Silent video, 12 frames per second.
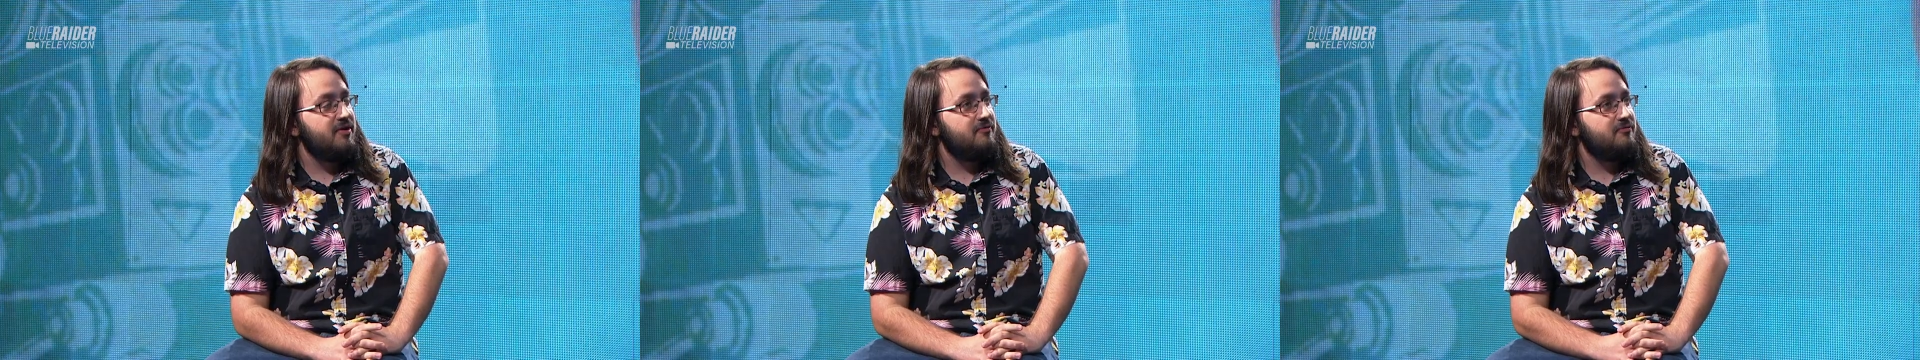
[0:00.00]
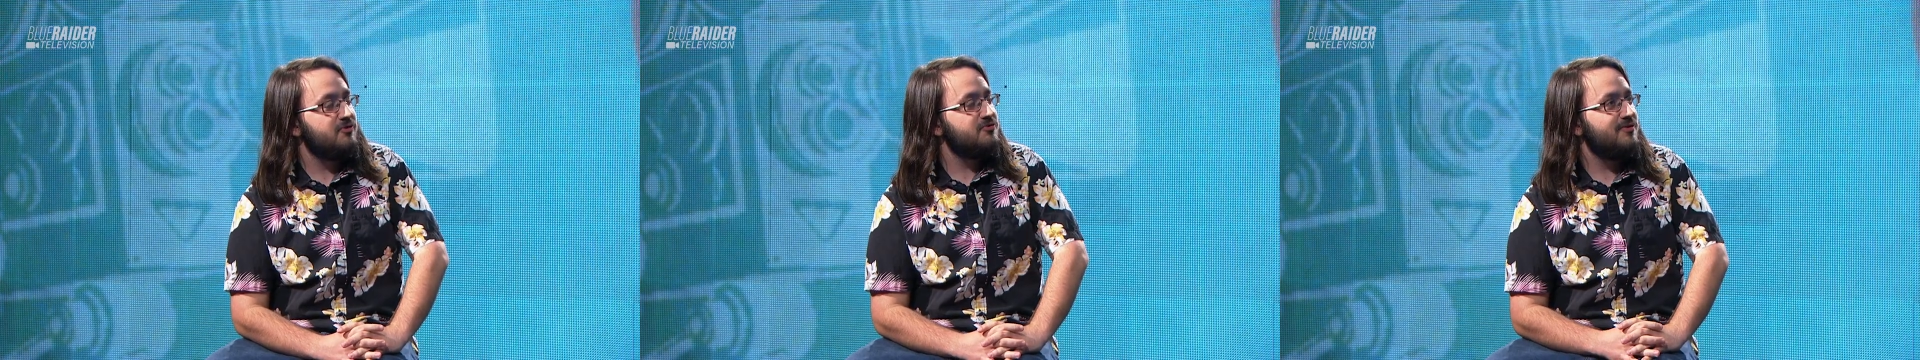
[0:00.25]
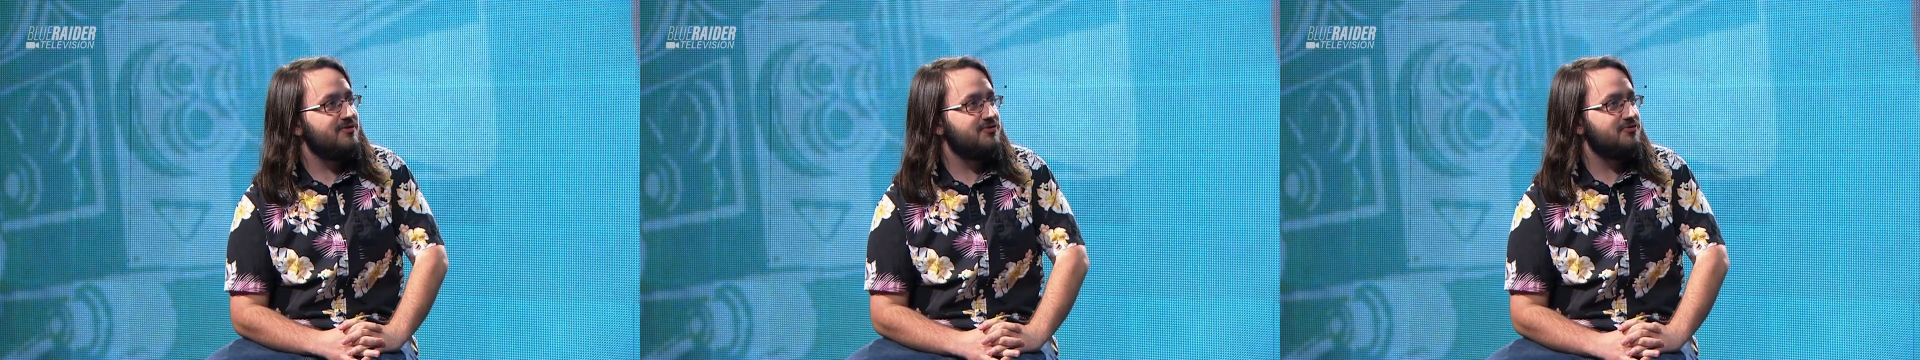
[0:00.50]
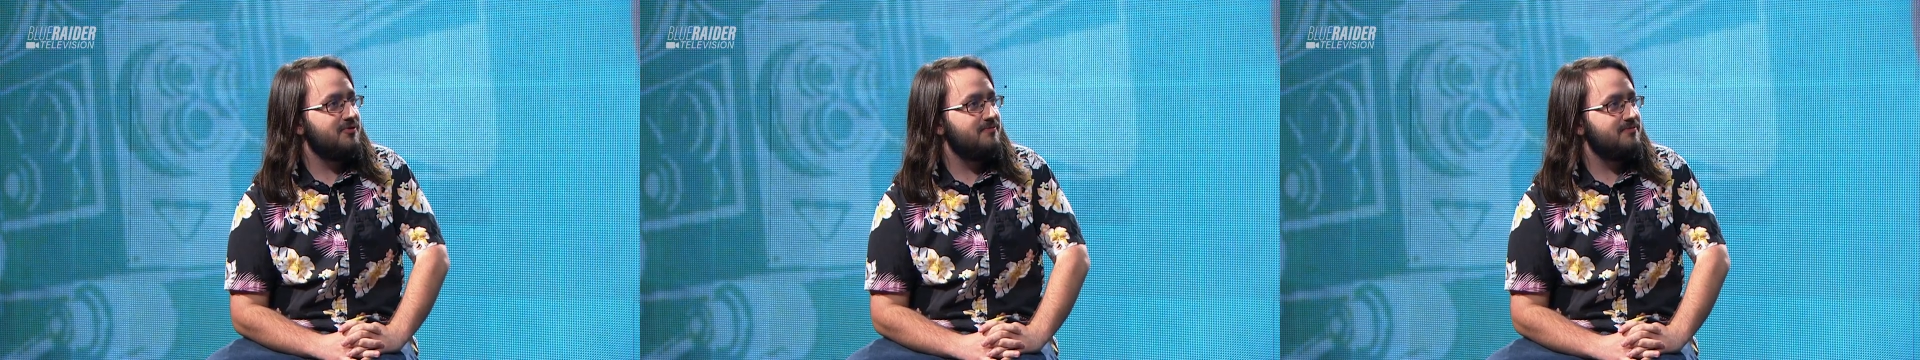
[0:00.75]
I first read the
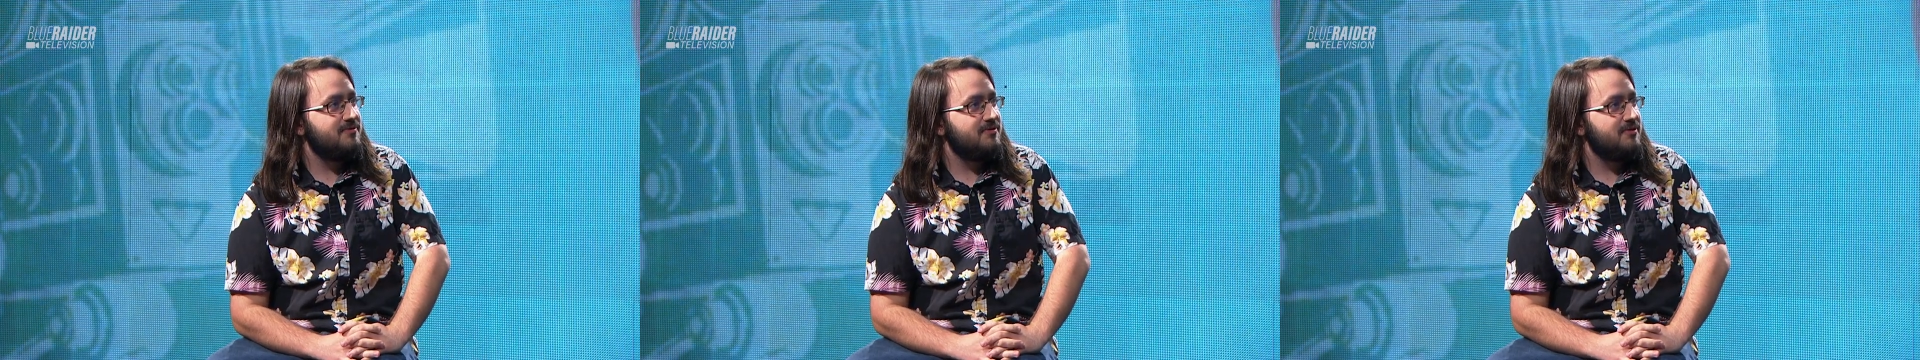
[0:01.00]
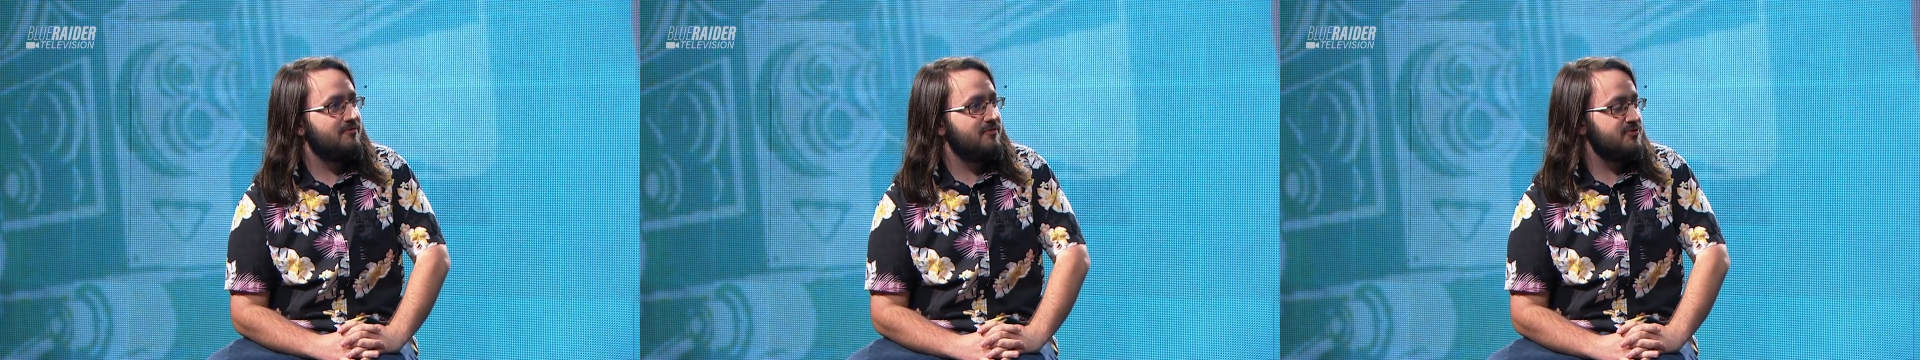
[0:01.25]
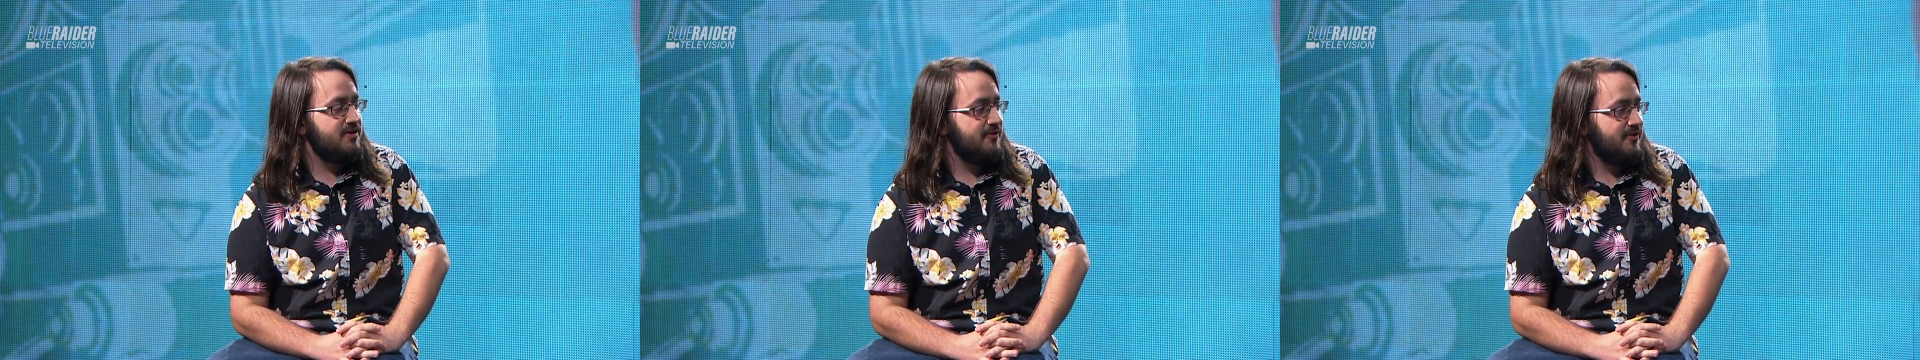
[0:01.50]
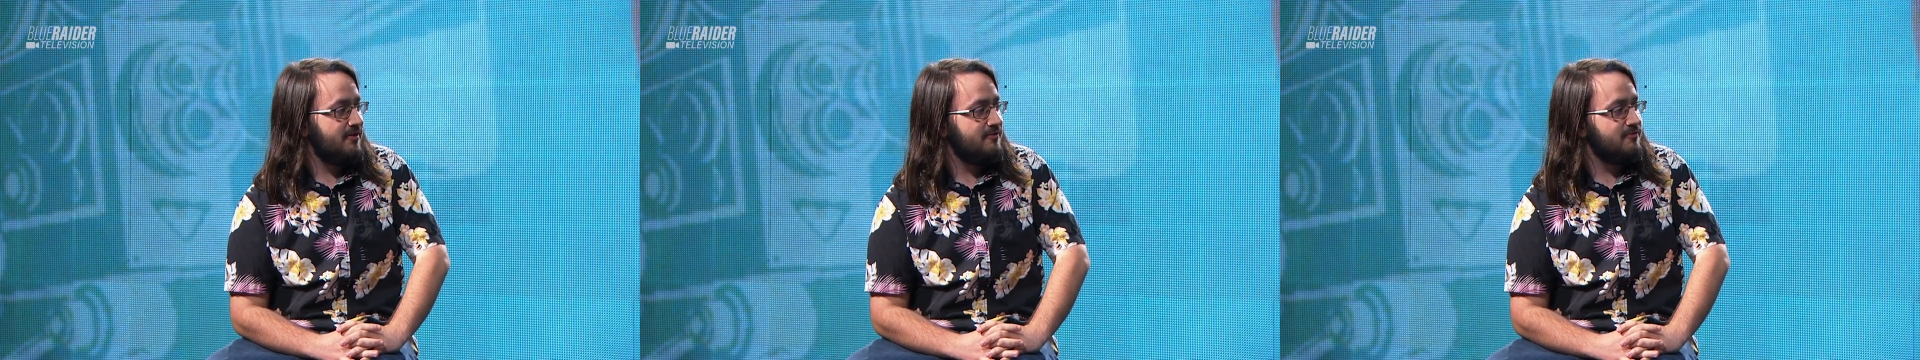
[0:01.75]
script, the first thing I
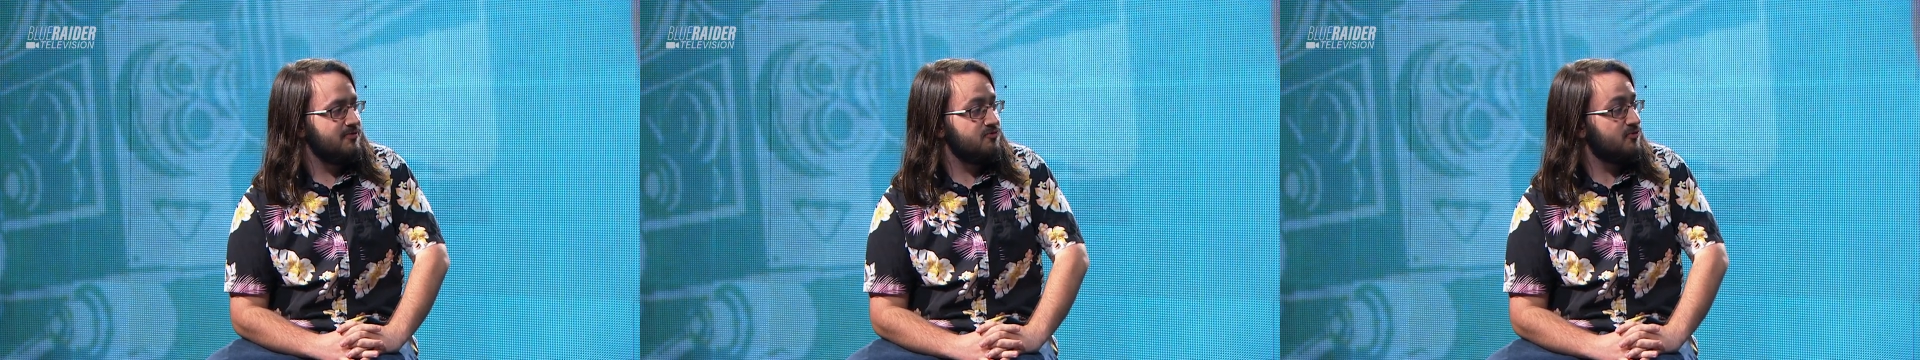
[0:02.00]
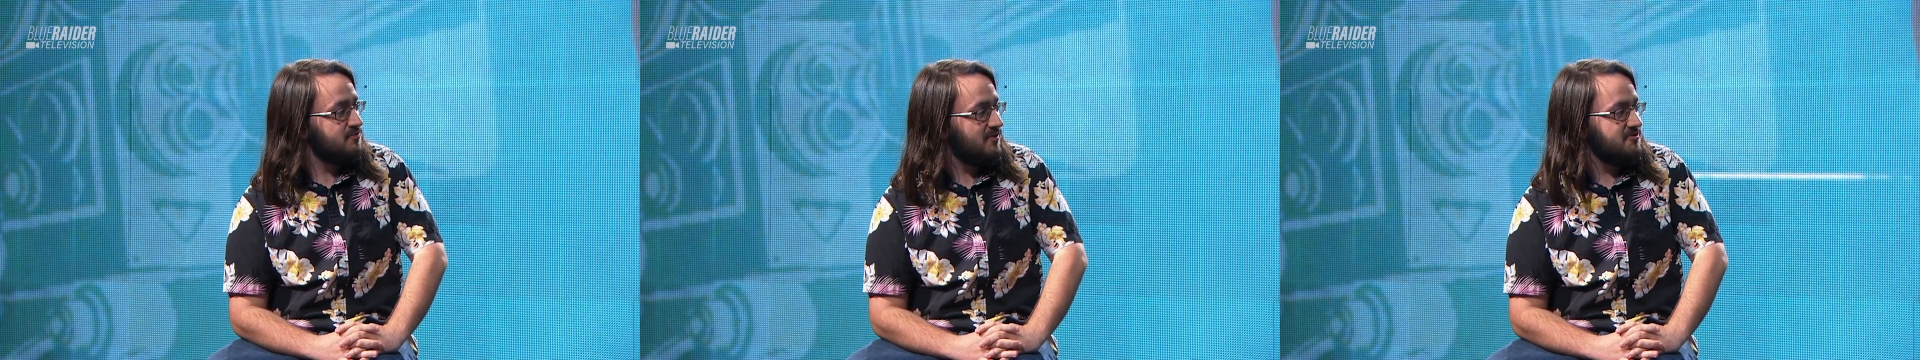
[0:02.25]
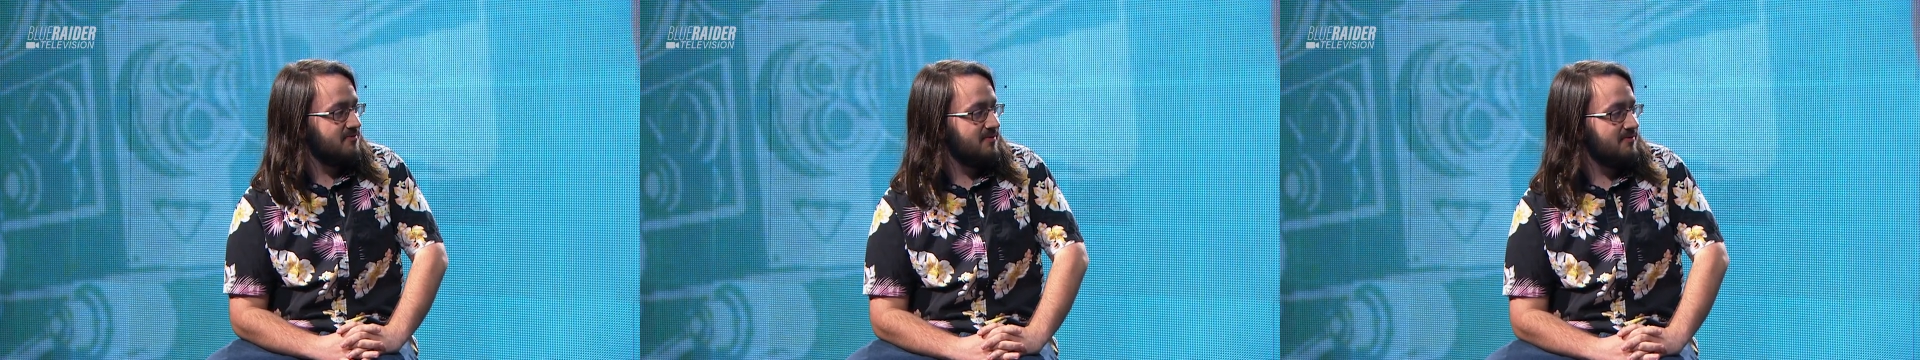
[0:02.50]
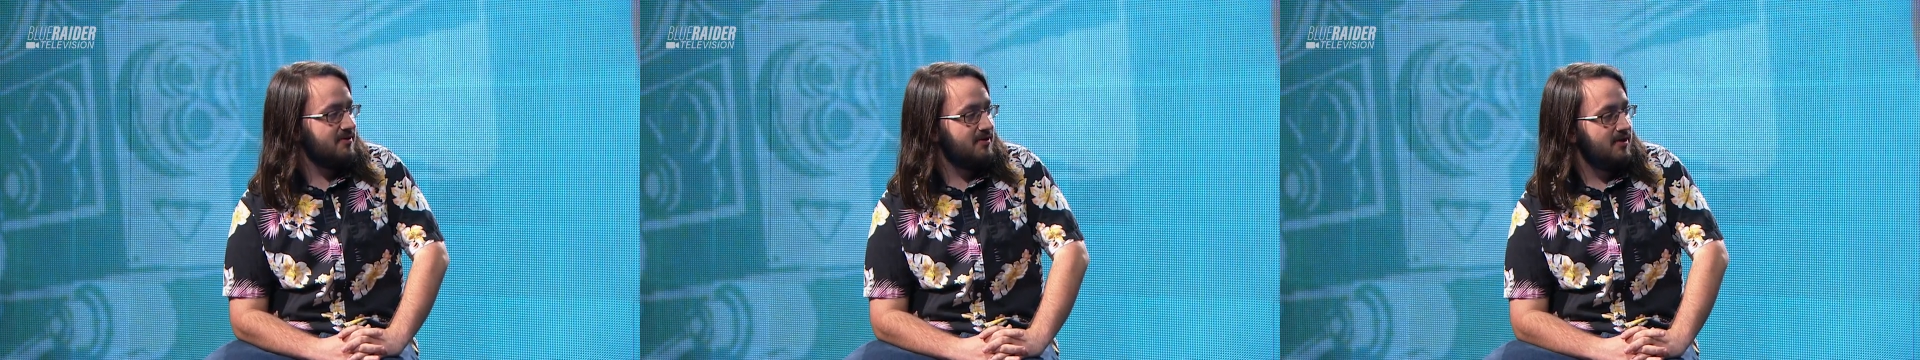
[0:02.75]
thought of was Rosemary's
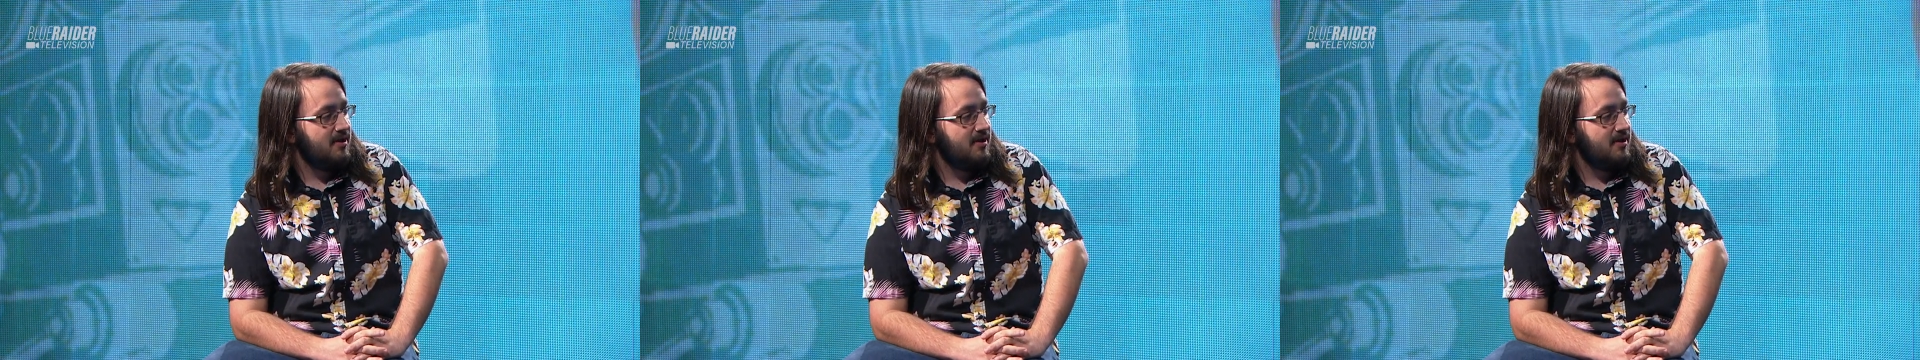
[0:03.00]
Baby.